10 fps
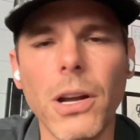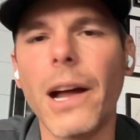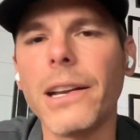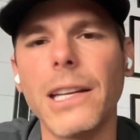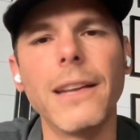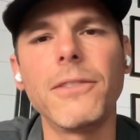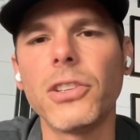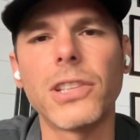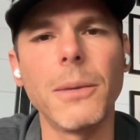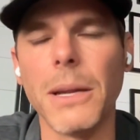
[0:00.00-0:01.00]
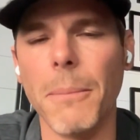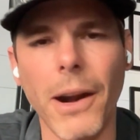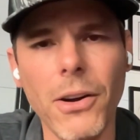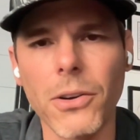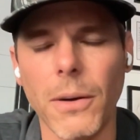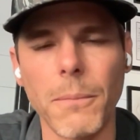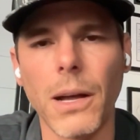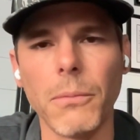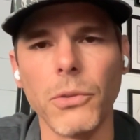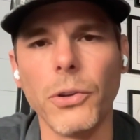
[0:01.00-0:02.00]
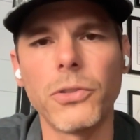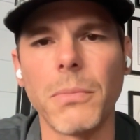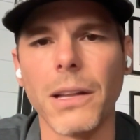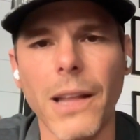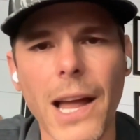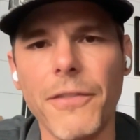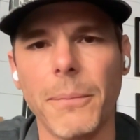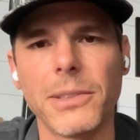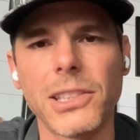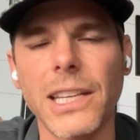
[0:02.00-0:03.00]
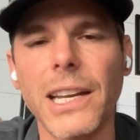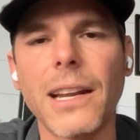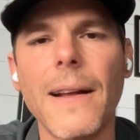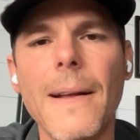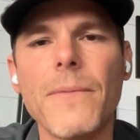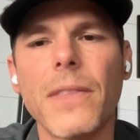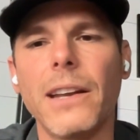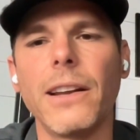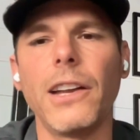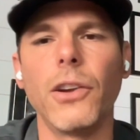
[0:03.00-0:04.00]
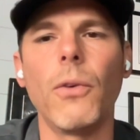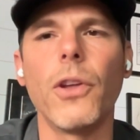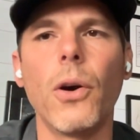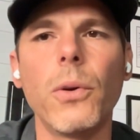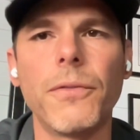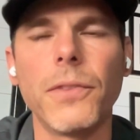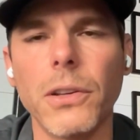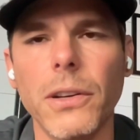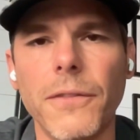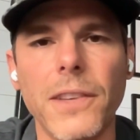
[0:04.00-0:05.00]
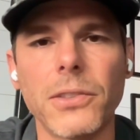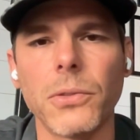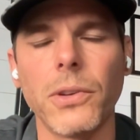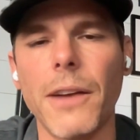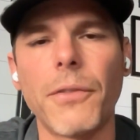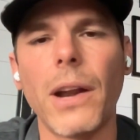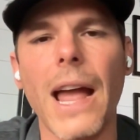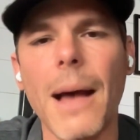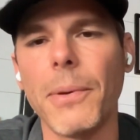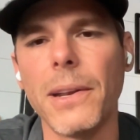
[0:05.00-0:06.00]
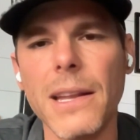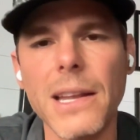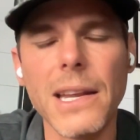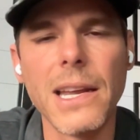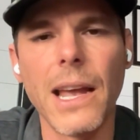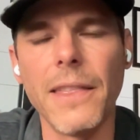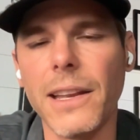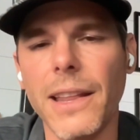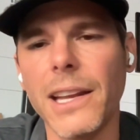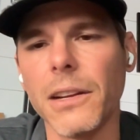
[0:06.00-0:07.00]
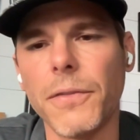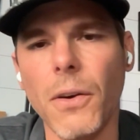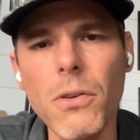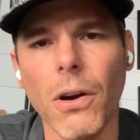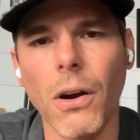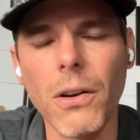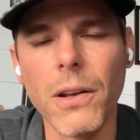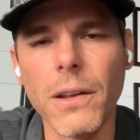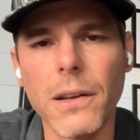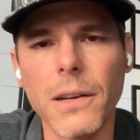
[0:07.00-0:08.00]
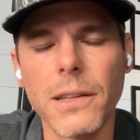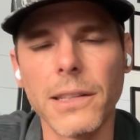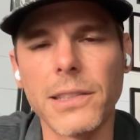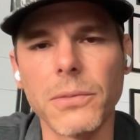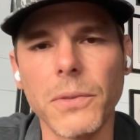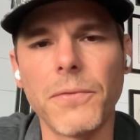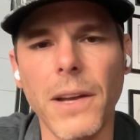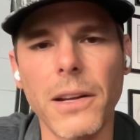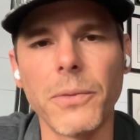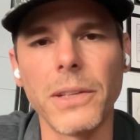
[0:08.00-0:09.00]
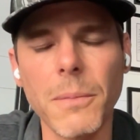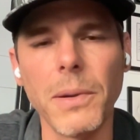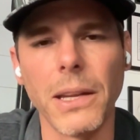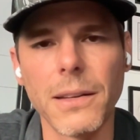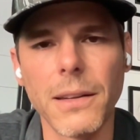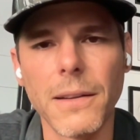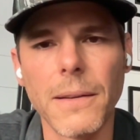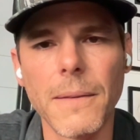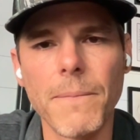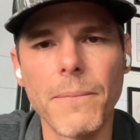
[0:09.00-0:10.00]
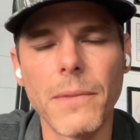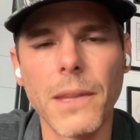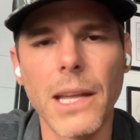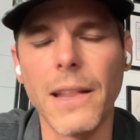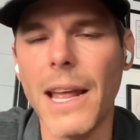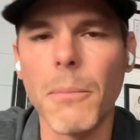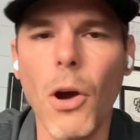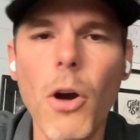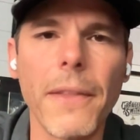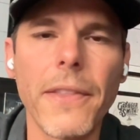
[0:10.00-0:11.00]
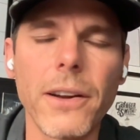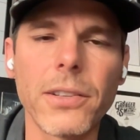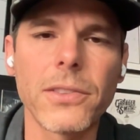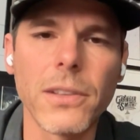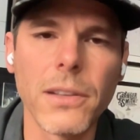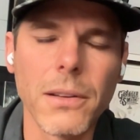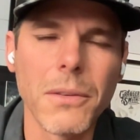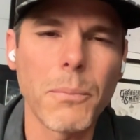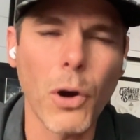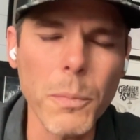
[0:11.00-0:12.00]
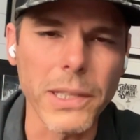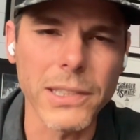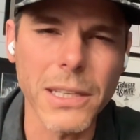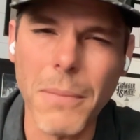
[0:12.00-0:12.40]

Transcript: God, just give me a miracle. I'm losing my life. I'm sick. I don't know if this will ever happen. And they get a phone call that says, we found a recipient. And in that moment, there's purpose.